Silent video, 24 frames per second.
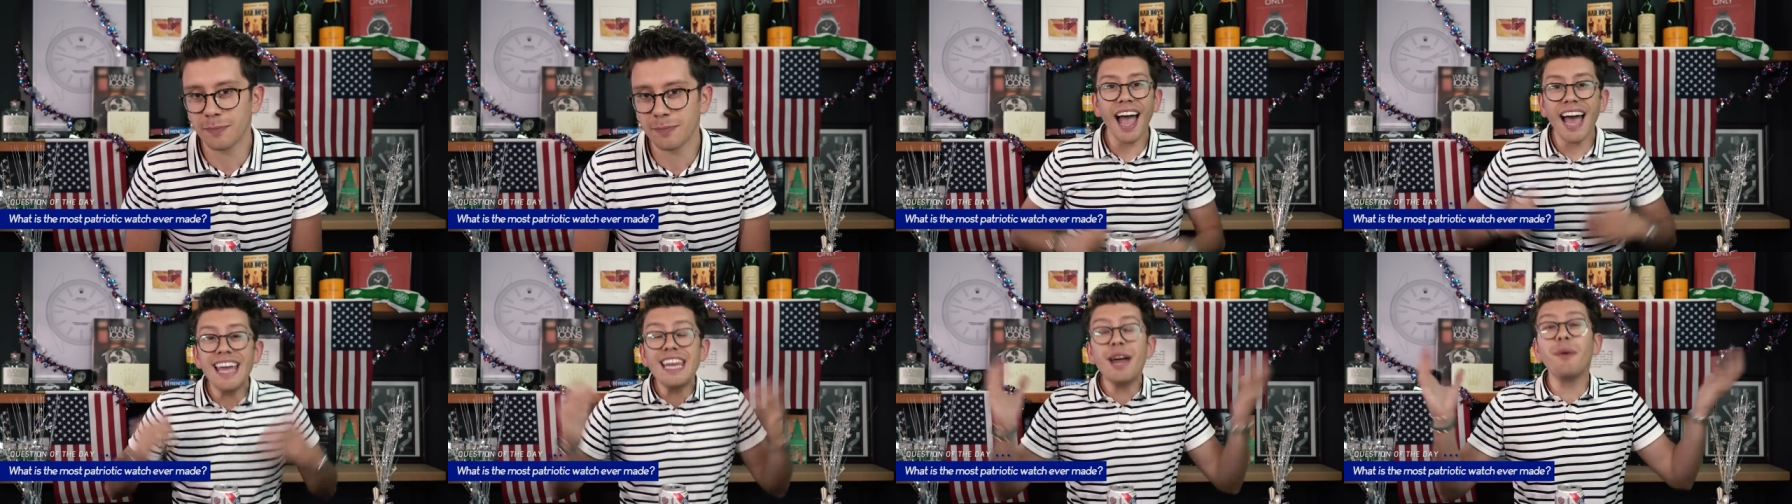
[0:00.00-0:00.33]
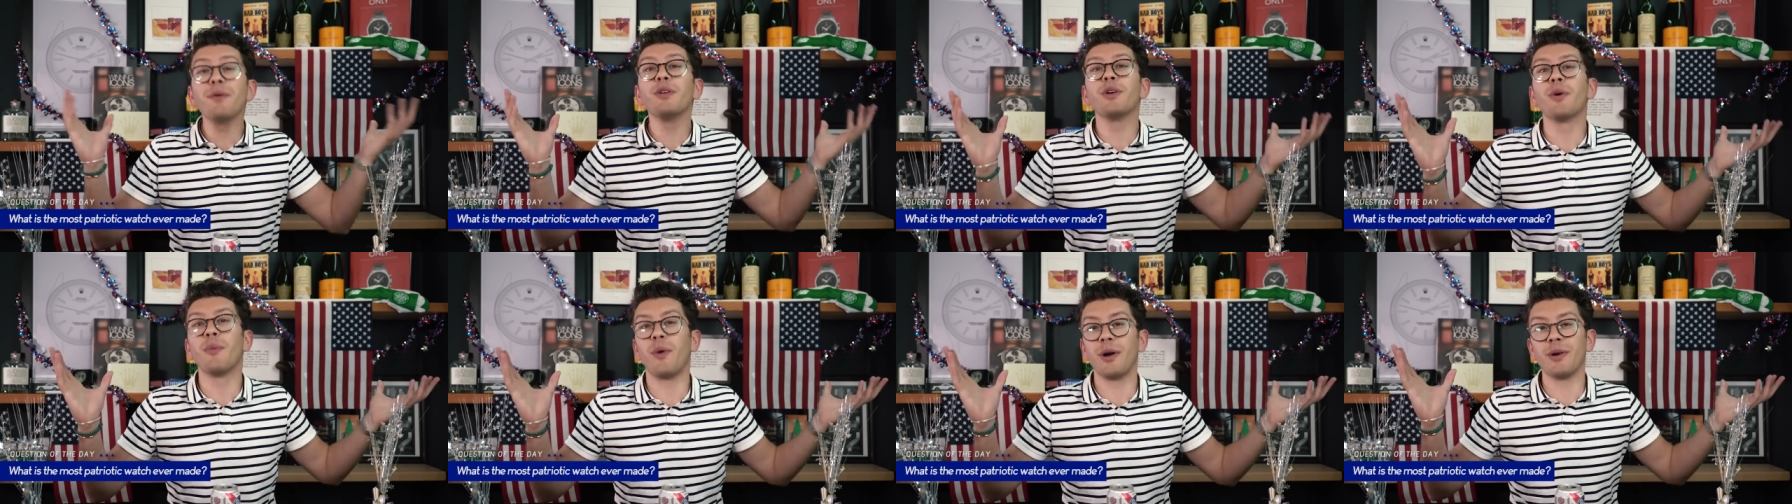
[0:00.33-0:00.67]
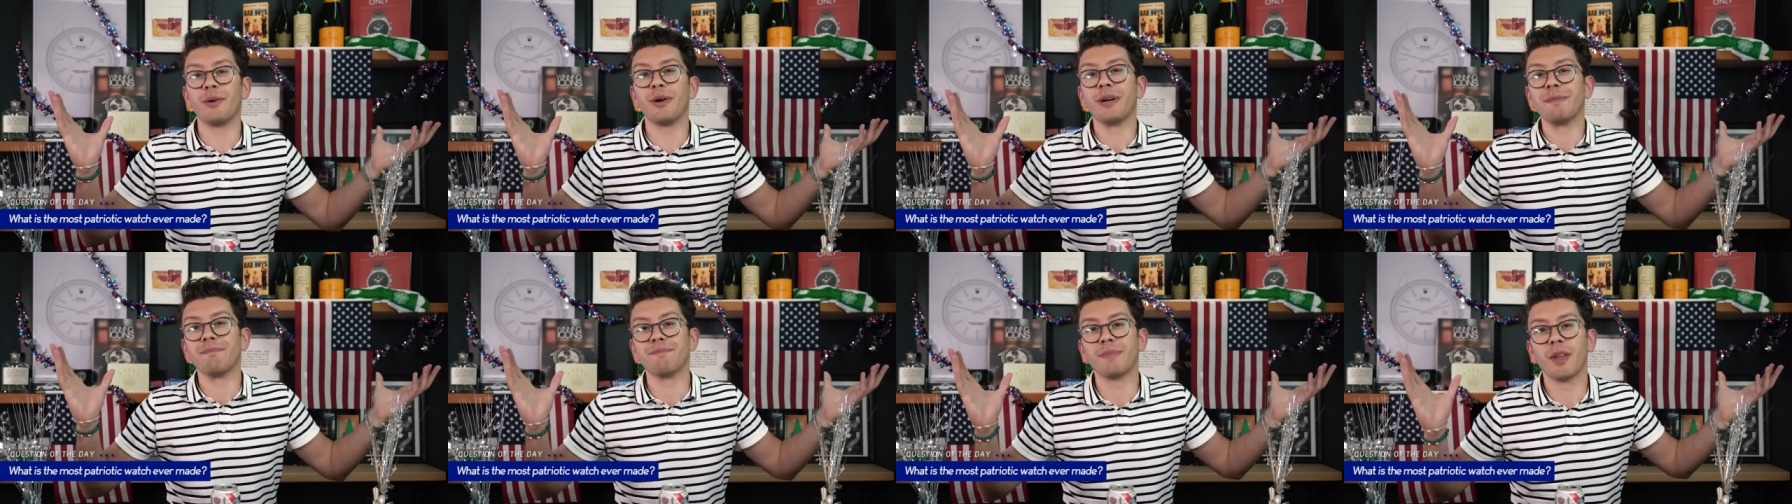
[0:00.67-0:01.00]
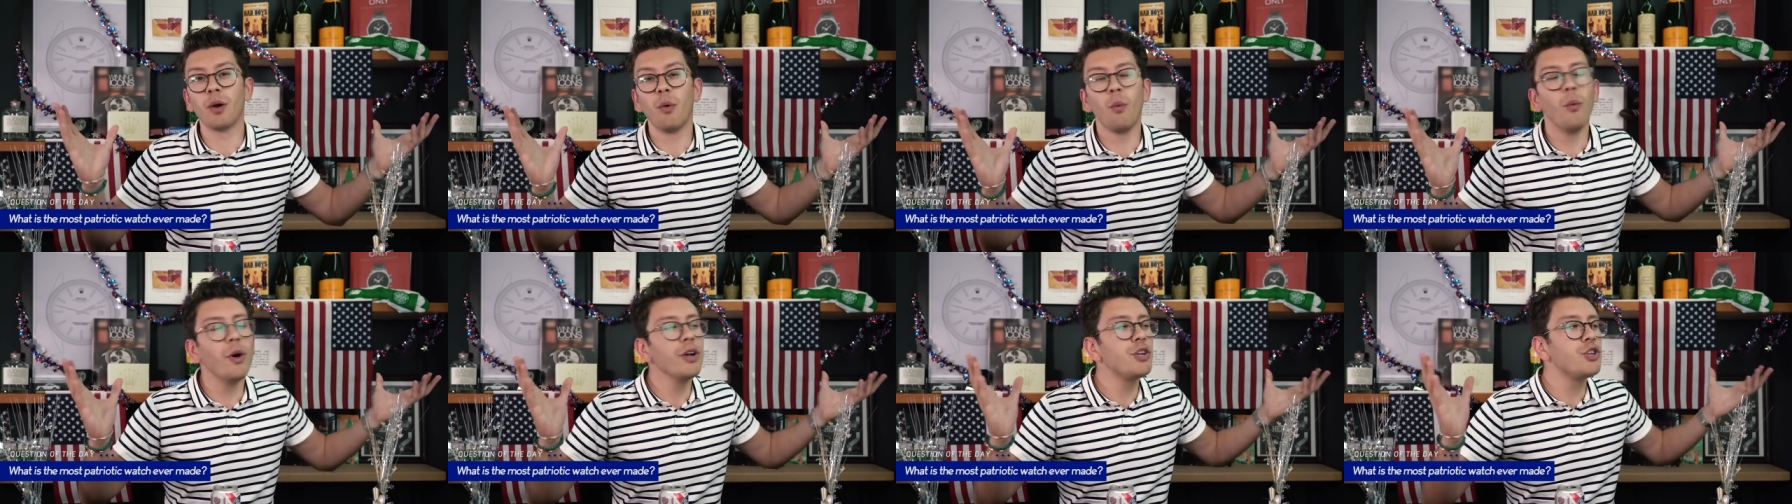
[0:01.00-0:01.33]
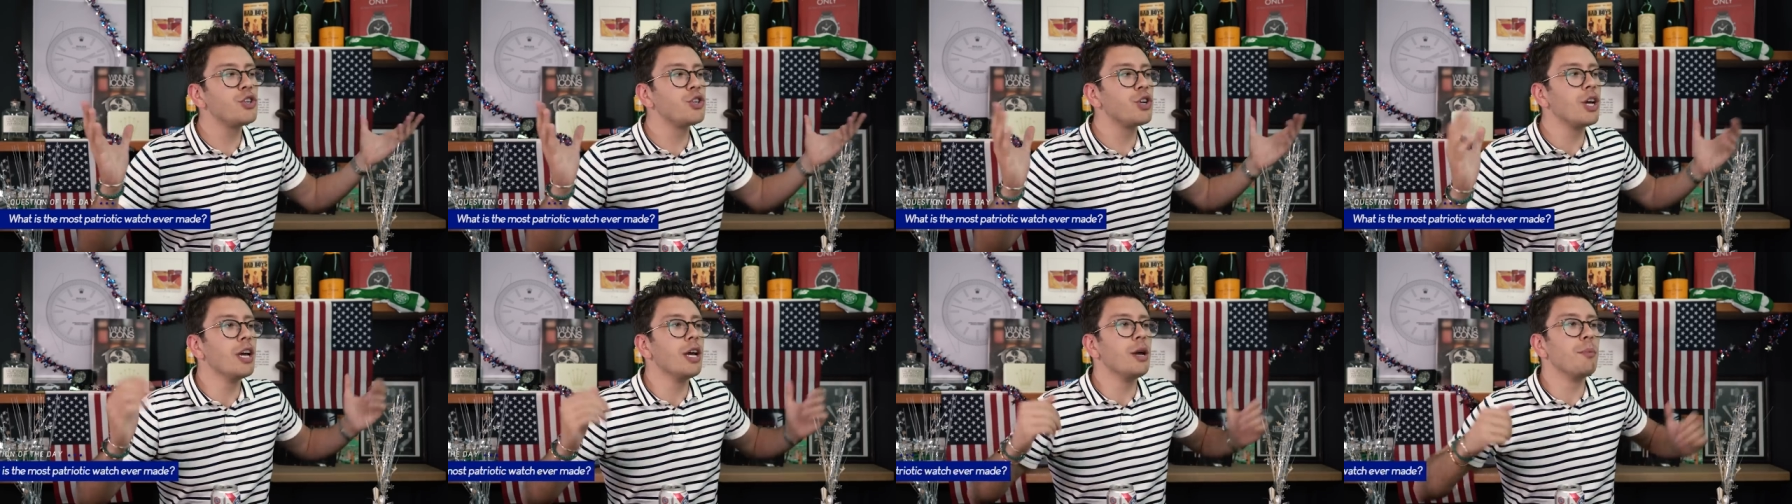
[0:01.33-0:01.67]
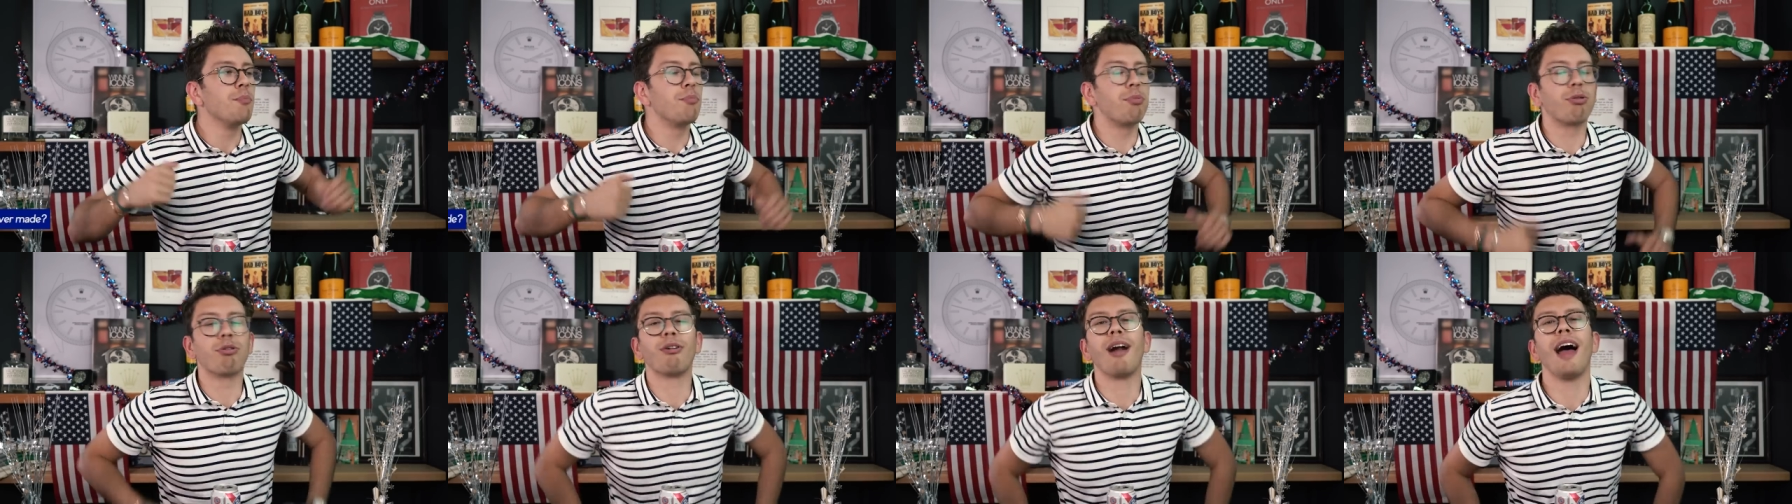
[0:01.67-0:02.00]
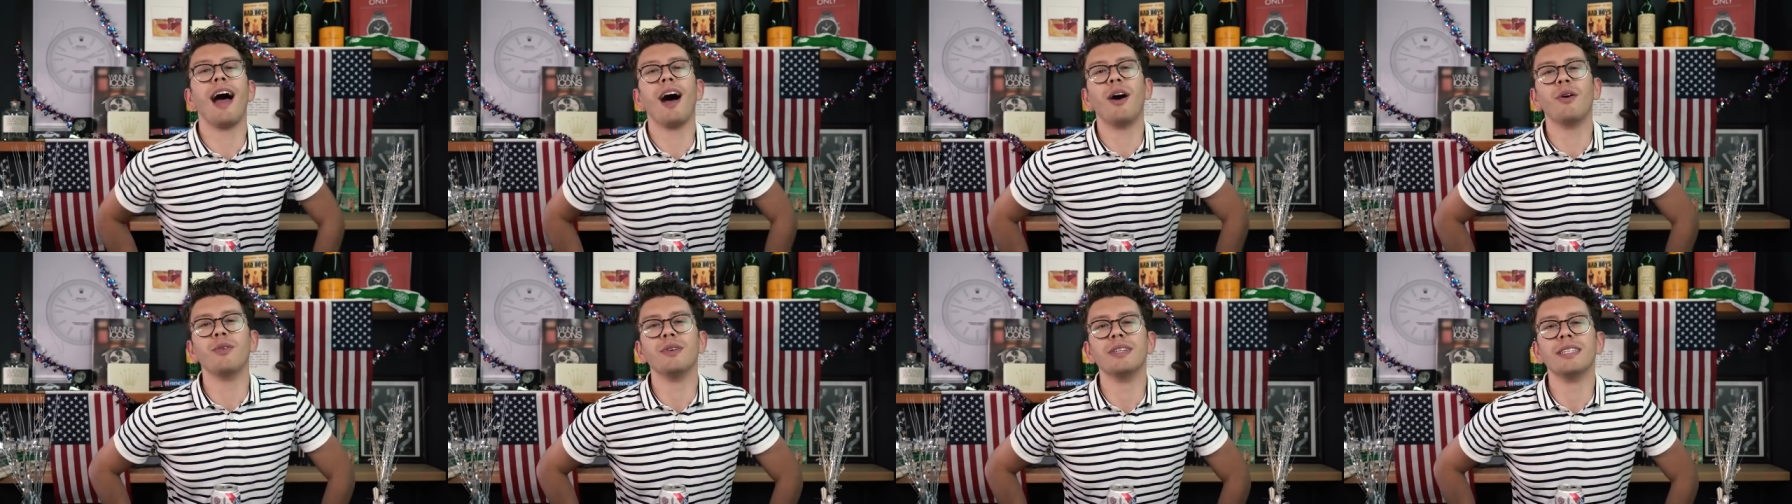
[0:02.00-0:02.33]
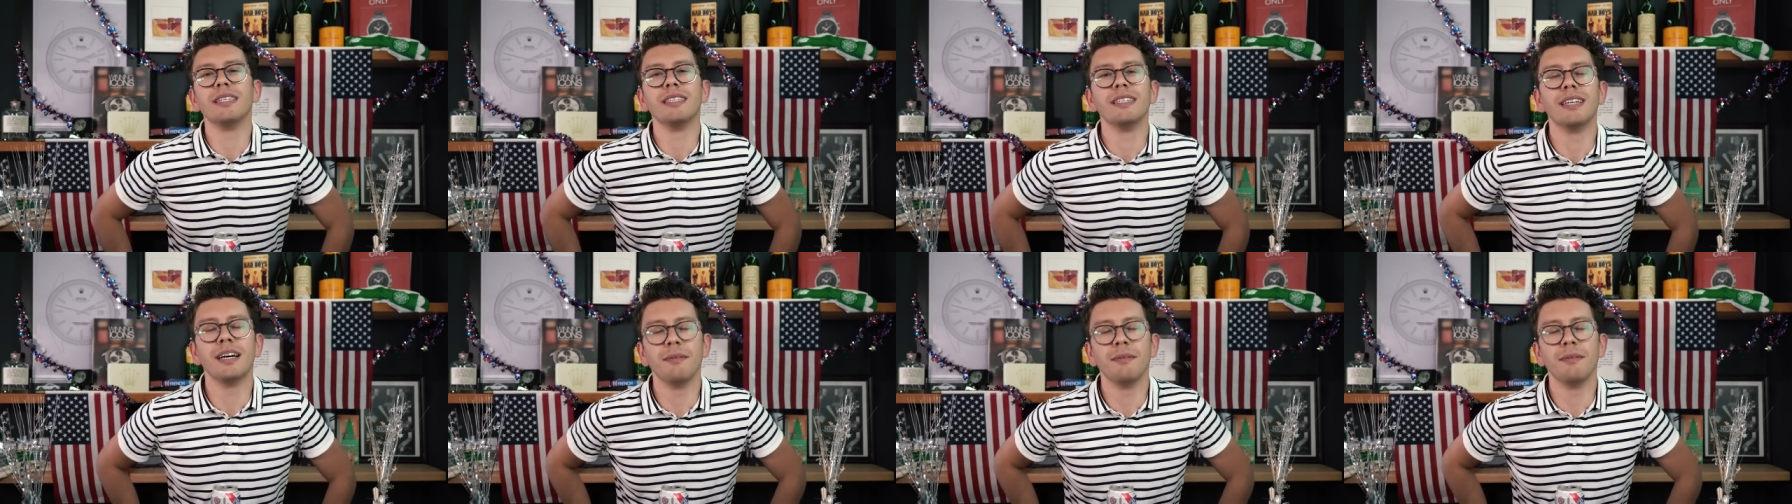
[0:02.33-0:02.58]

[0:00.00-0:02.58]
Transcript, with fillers: I know what you're wondering. Which proud